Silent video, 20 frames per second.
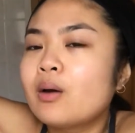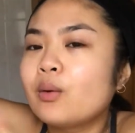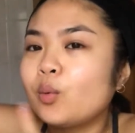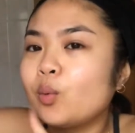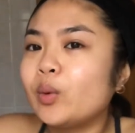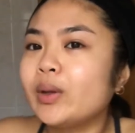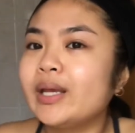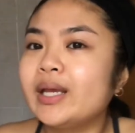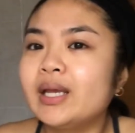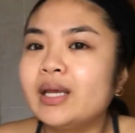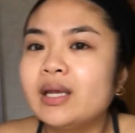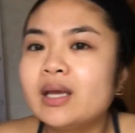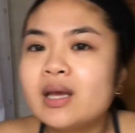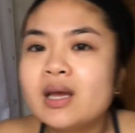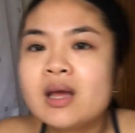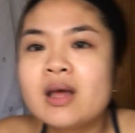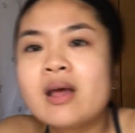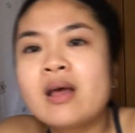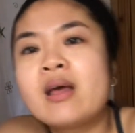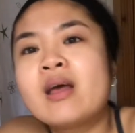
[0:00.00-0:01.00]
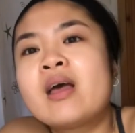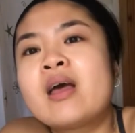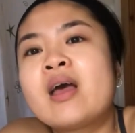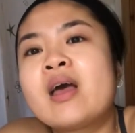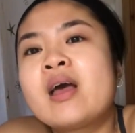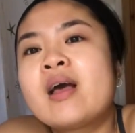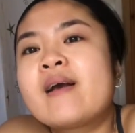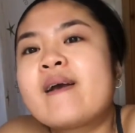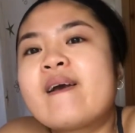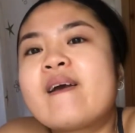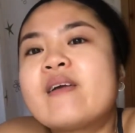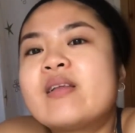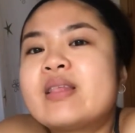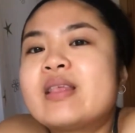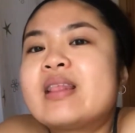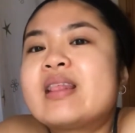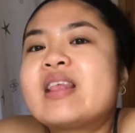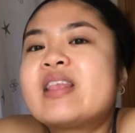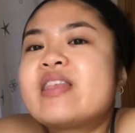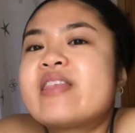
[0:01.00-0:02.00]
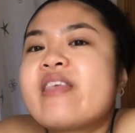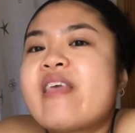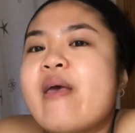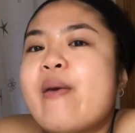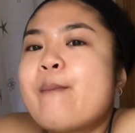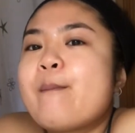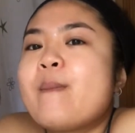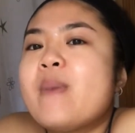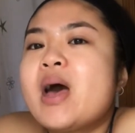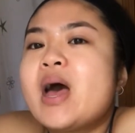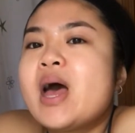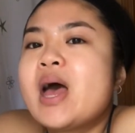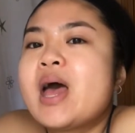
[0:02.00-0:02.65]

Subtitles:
we go to the gym.